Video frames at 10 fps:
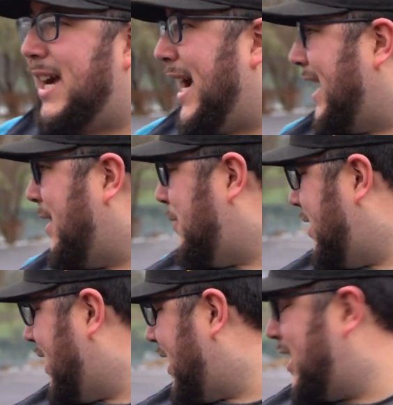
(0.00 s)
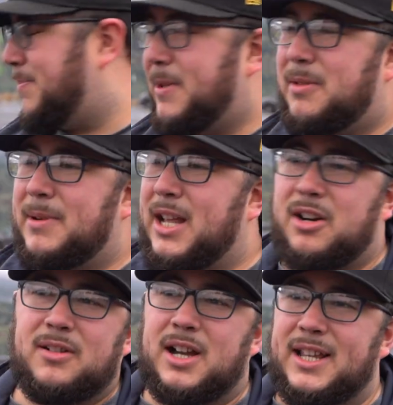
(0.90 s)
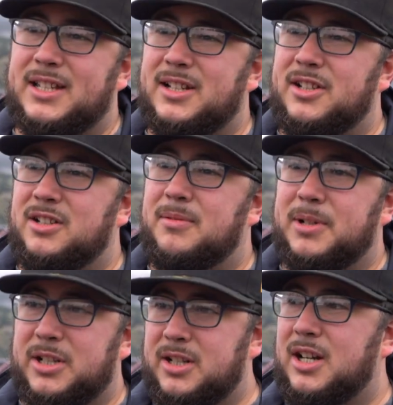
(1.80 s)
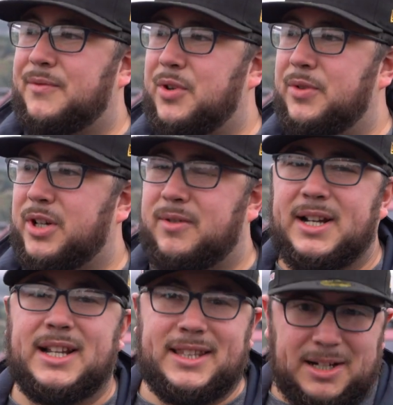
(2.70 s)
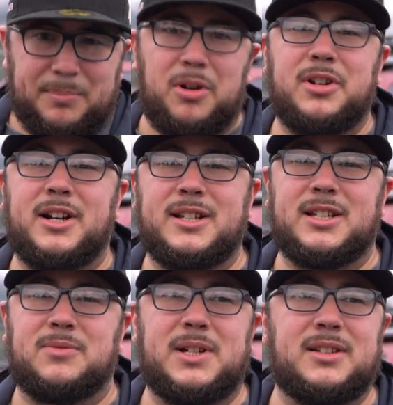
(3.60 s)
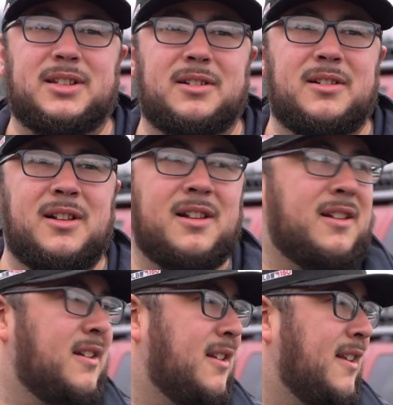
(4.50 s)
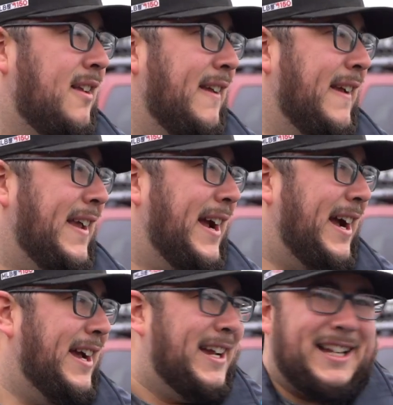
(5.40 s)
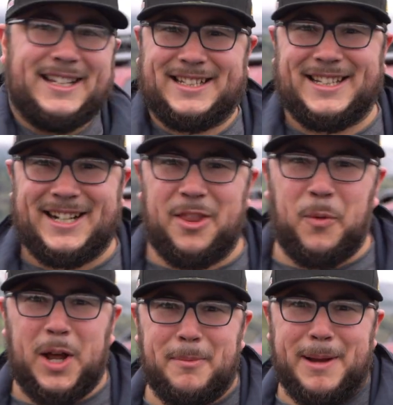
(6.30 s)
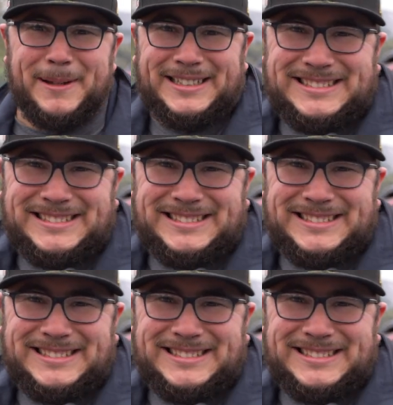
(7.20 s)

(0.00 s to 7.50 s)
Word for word: I got one. I got a spinner bait. I don't know how that's going to do. I'm going to start off throwing the crank. I think Boneyard is as well. So yeah, let's get on the water, baby.